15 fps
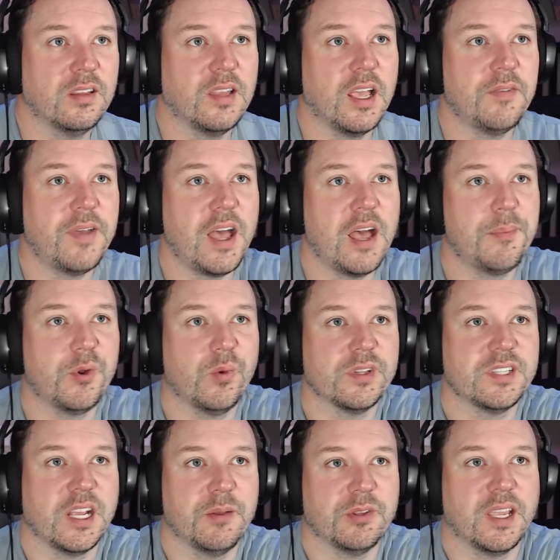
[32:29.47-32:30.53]
Life happened,
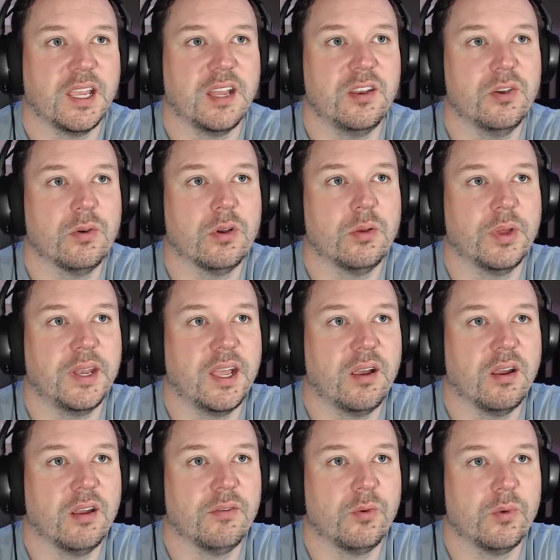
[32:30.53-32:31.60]
wasn't able to get a New World, but
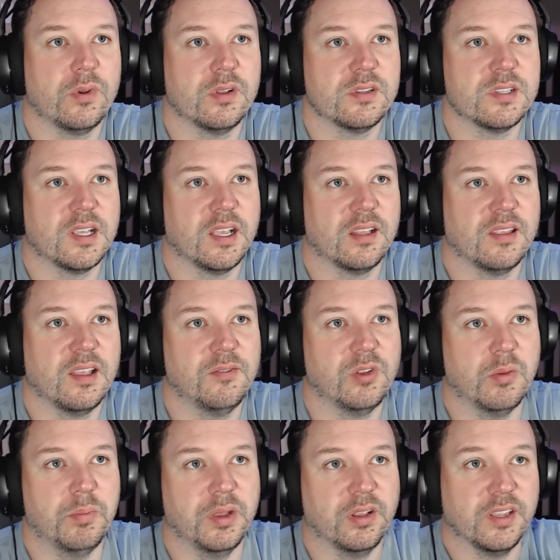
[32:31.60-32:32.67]
now everyone is like level
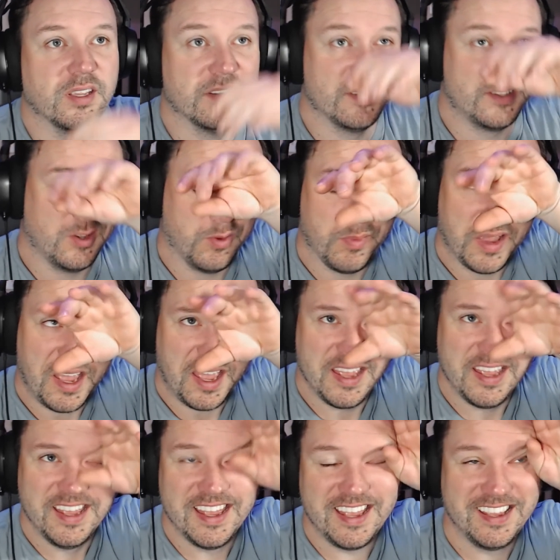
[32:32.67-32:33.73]
a billion, so meh.
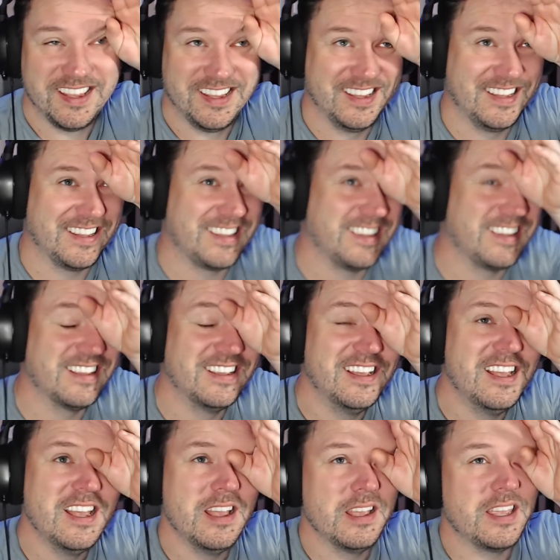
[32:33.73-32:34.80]

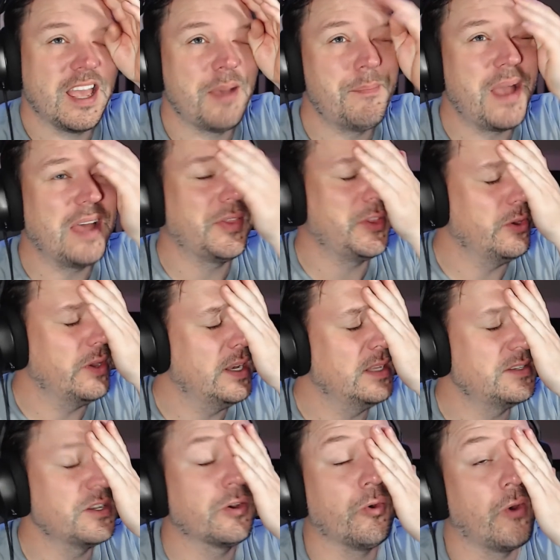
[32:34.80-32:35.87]
Yeah, Matthew, it
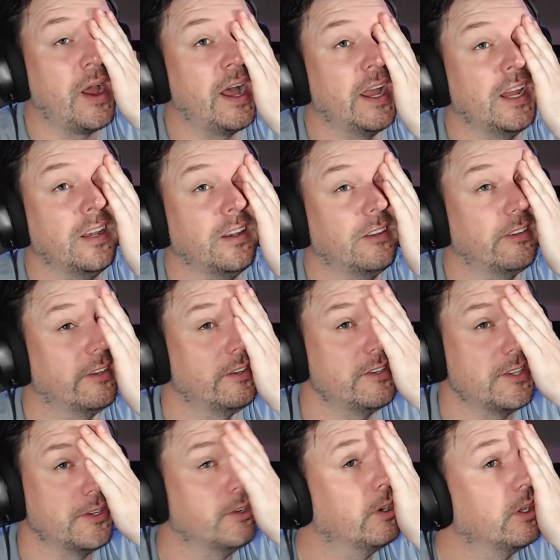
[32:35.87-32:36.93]
is a grind,
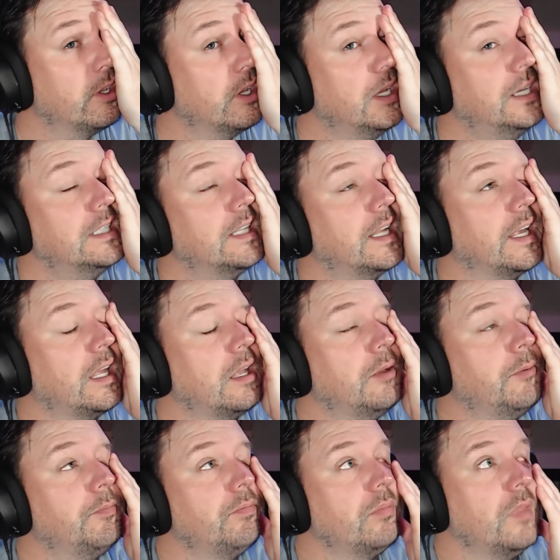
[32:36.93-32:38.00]
dude. Like,
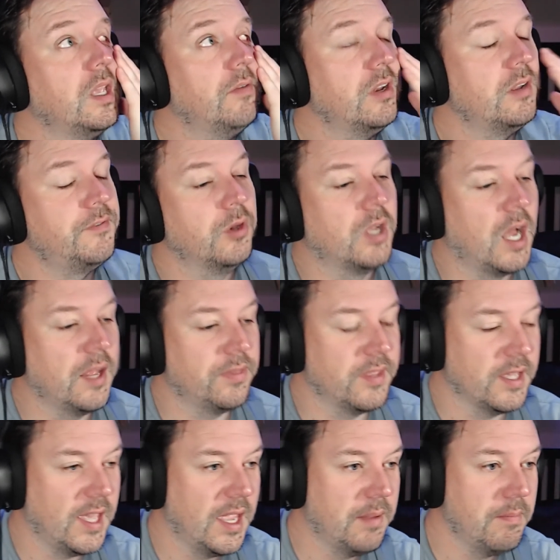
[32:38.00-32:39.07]
even if you got the
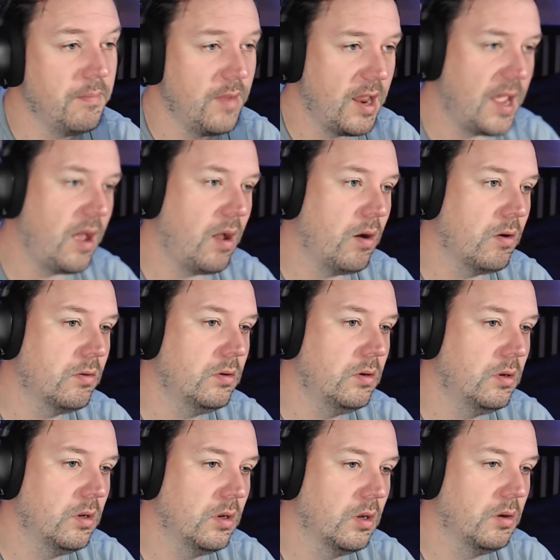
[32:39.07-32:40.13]
game now,
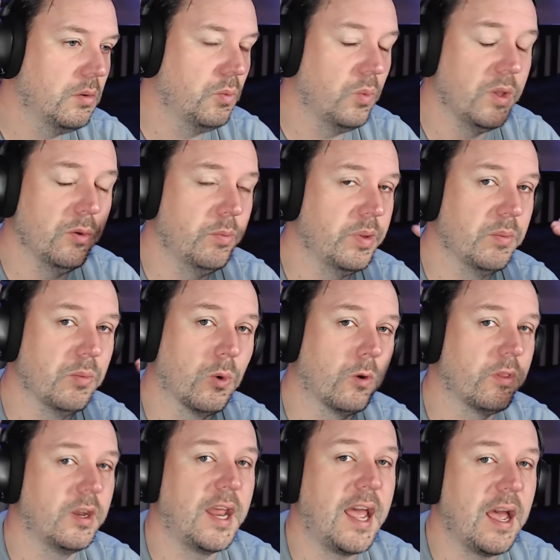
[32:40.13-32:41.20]
we would be more
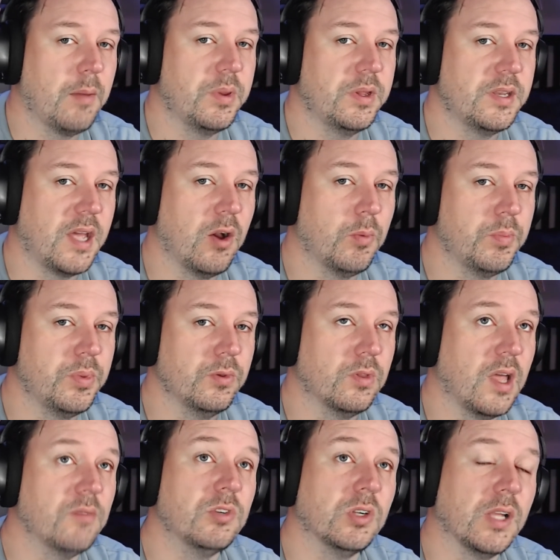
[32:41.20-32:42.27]
than happy to help you
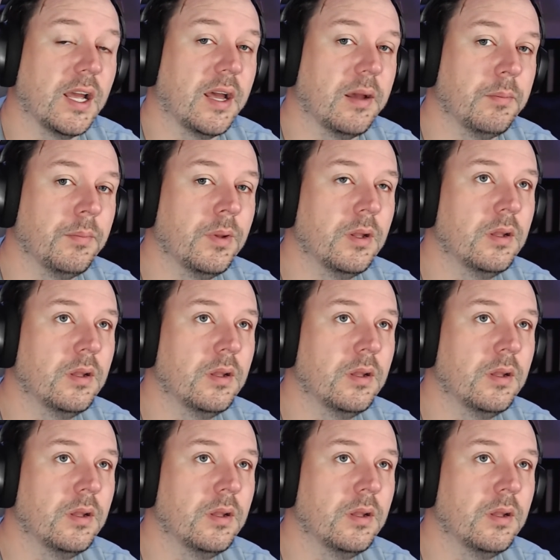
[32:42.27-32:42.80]
level up.